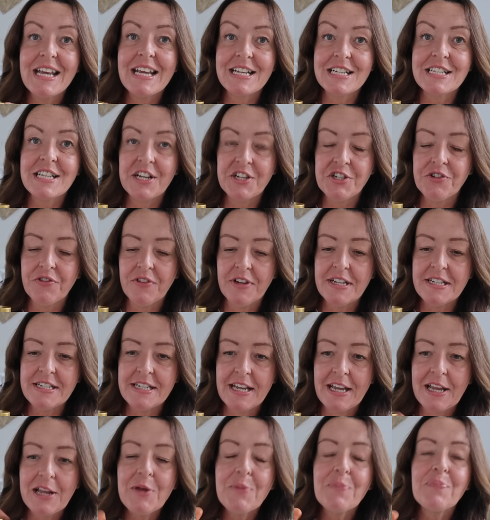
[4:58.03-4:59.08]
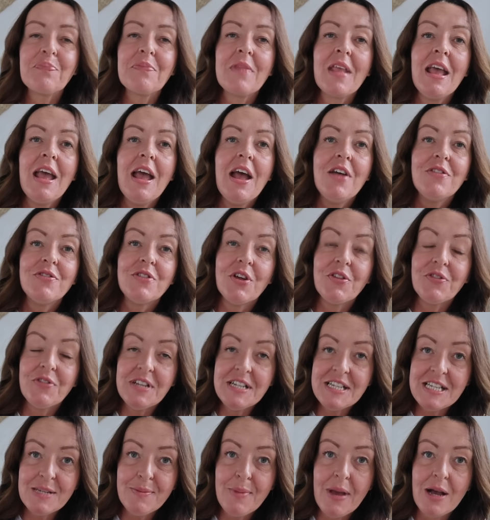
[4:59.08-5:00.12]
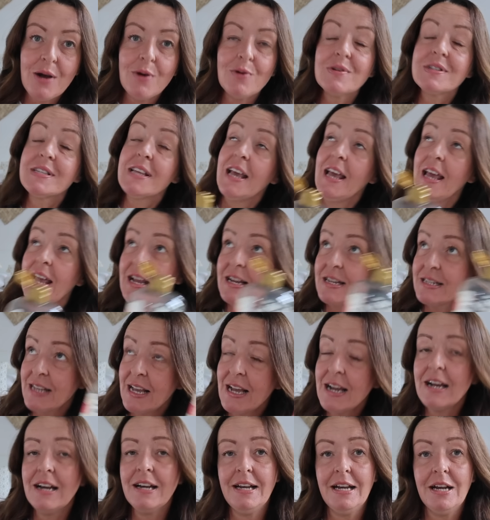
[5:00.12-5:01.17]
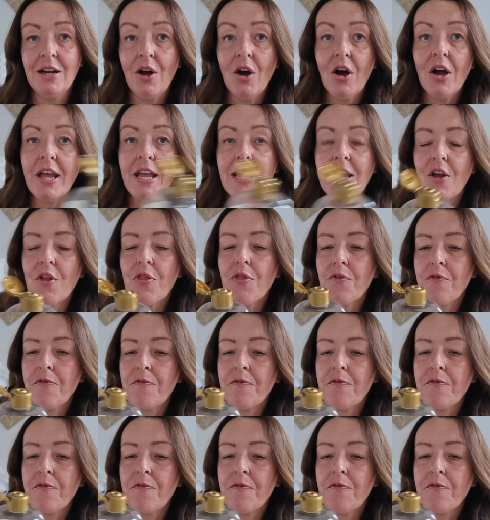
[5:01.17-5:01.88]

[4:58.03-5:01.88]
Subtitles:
exaggerating, that this smells exactly like the